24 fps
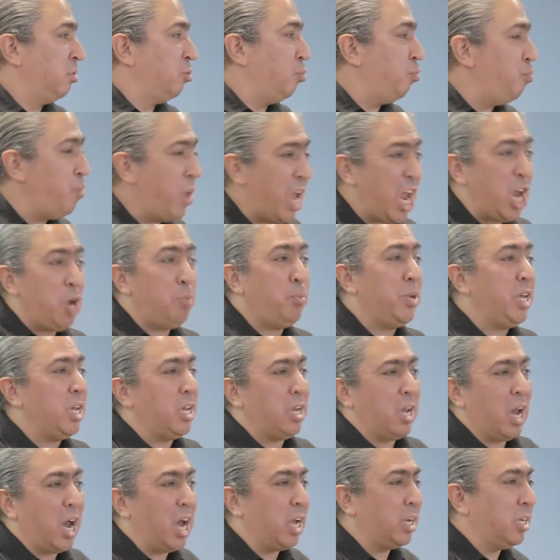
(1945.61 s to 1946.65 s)

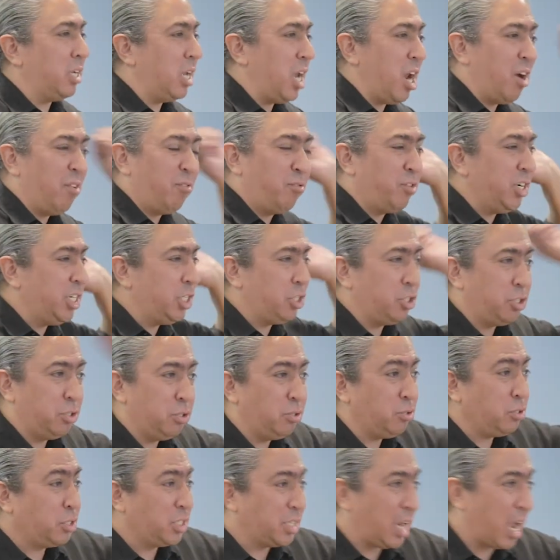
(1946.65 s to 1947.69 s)
Maybe on every
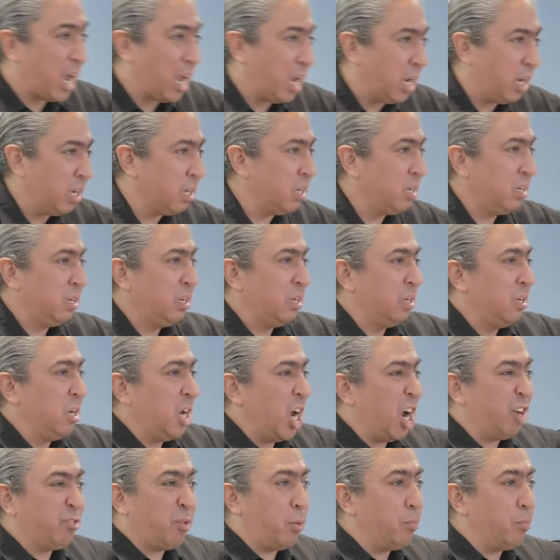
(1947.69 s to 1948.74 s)
Tuesday
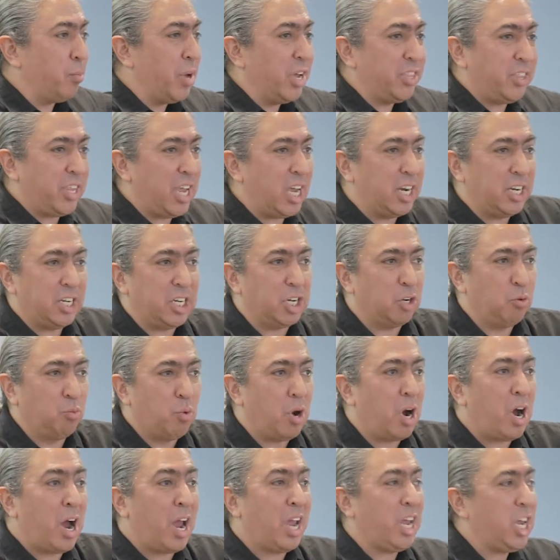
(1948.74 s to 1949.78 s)
of a month ending in
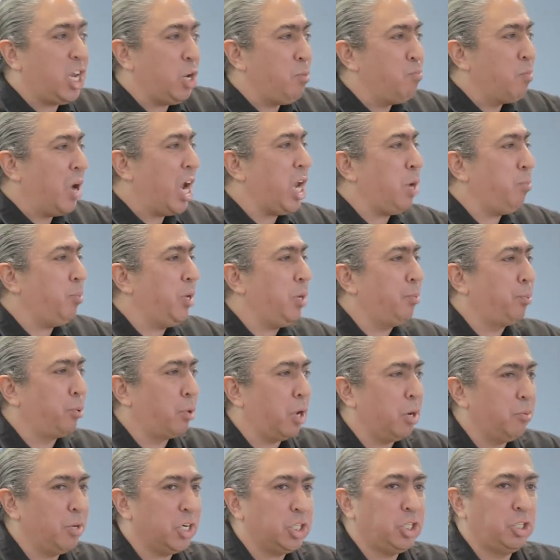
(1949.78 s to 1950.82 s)
Y, he might be
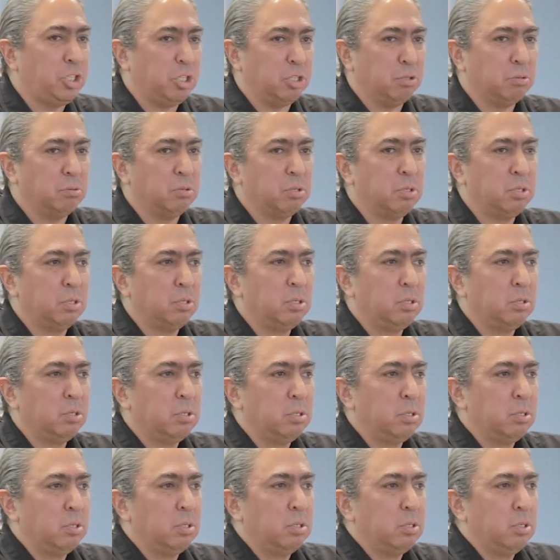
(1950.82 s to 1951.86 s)
pro-issue.
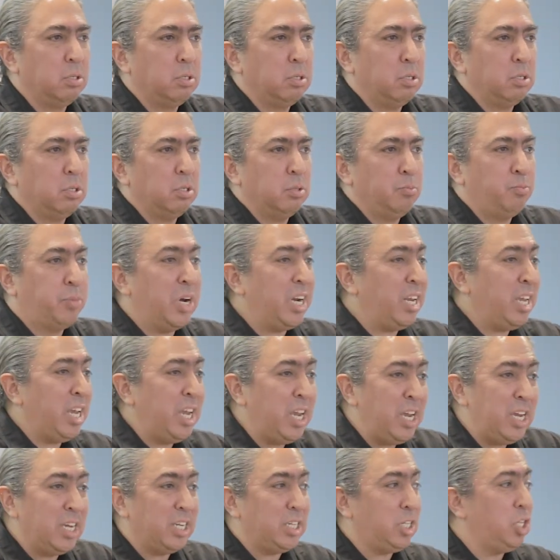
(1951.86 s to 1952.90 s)
But
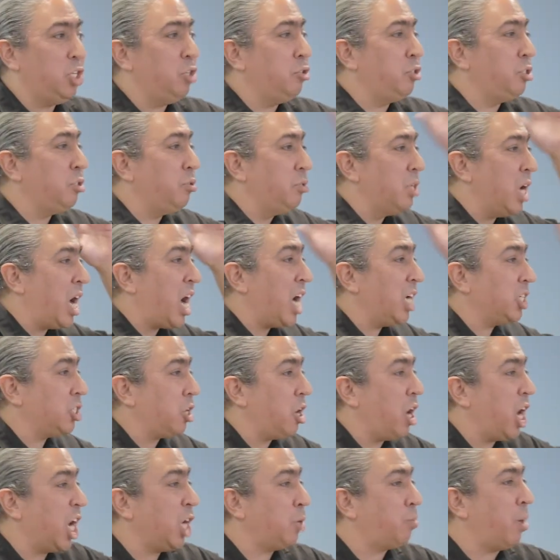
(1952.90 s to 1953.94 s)
you do not
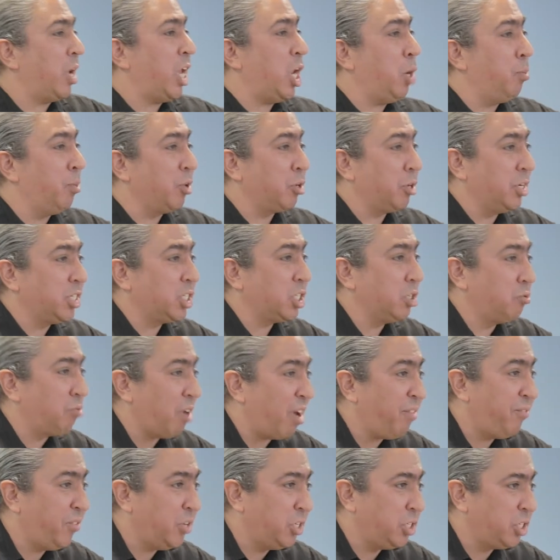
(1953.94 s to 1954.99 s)
talk about immigrants and
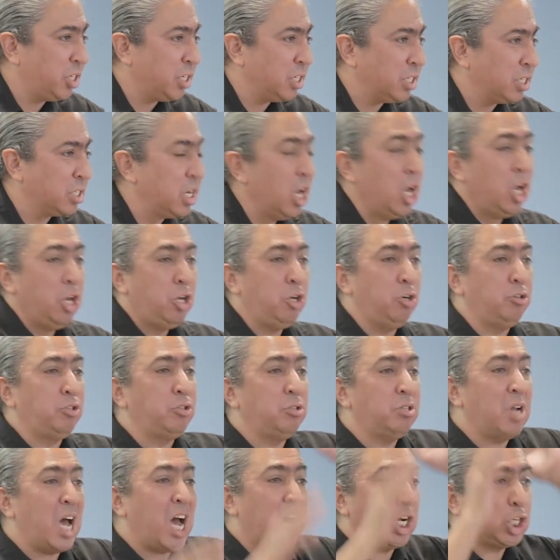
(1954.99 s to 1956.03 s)
refugees. You do
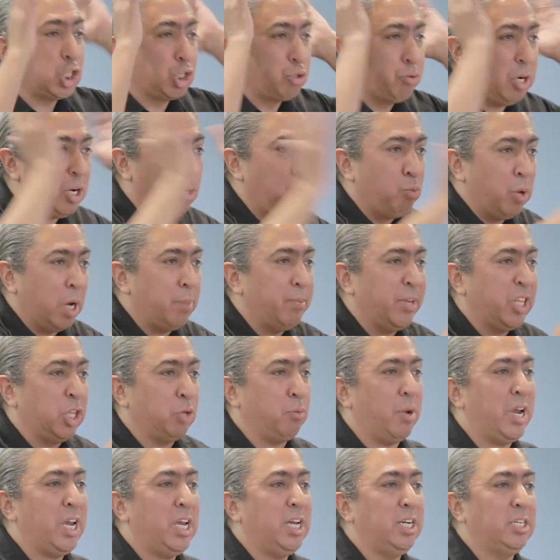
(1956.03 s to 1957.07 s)
not treat women the
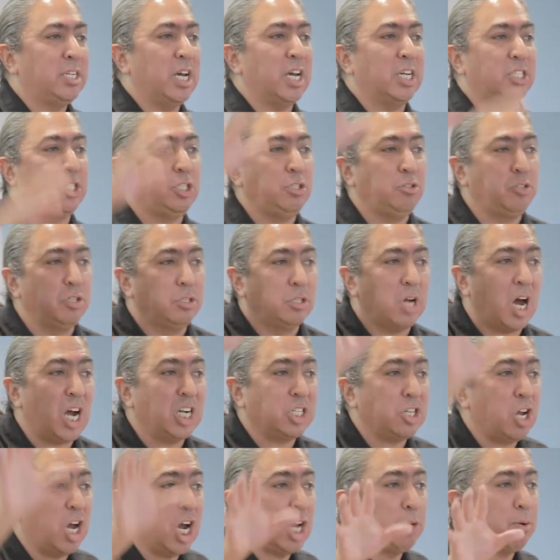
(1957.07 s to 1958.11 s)
way he does. You do not
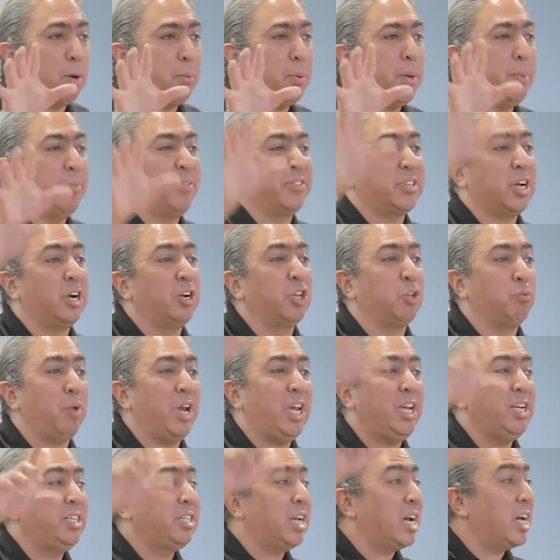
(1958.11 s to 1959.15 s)
talk about people of color the way
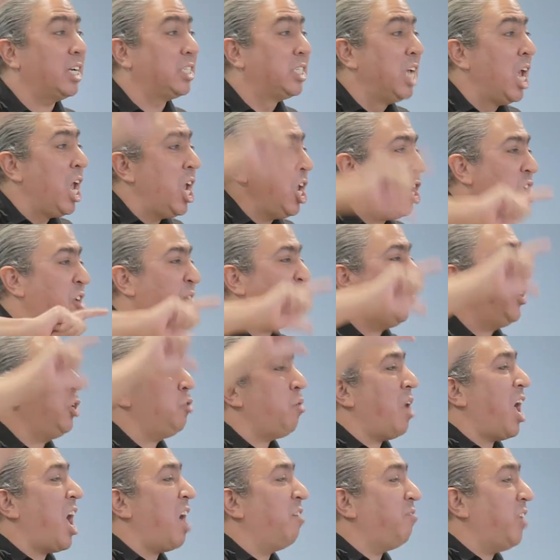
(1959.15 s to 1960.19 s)
he does if you
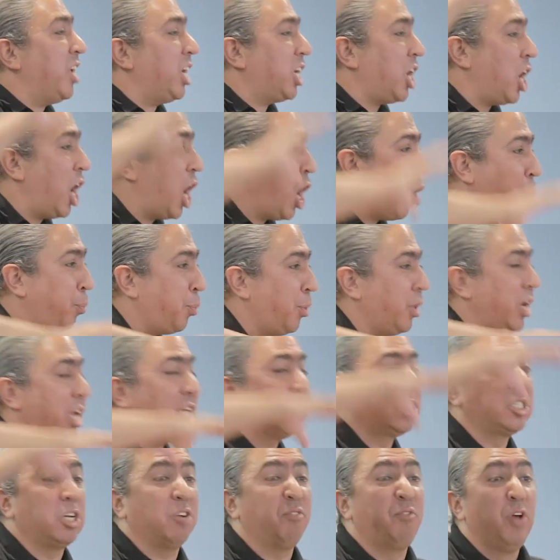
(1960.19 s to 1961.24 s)
have a
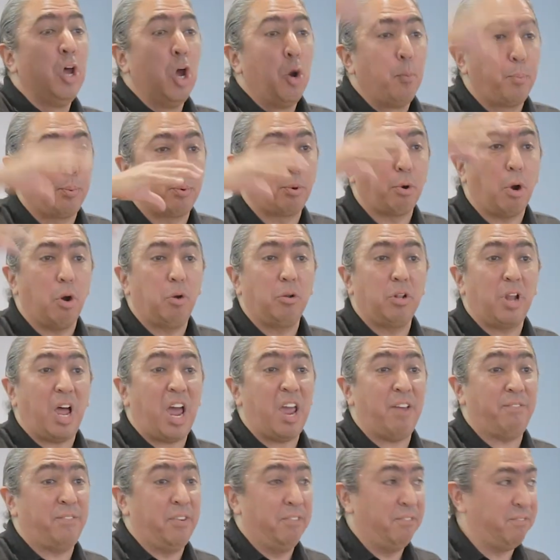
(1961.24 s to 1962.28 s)
comprehensive
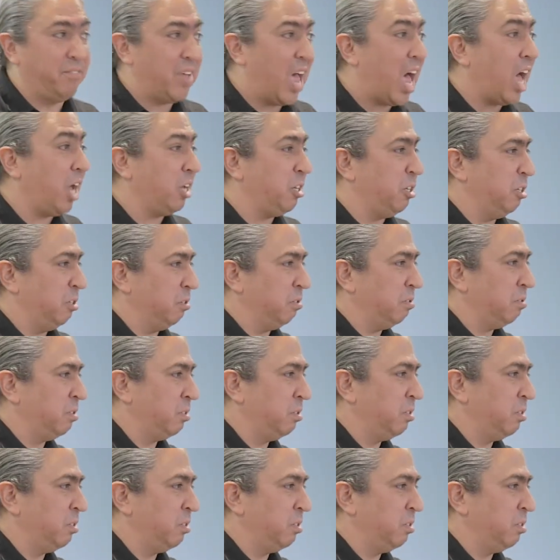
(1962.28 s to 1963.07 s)
pro-life value.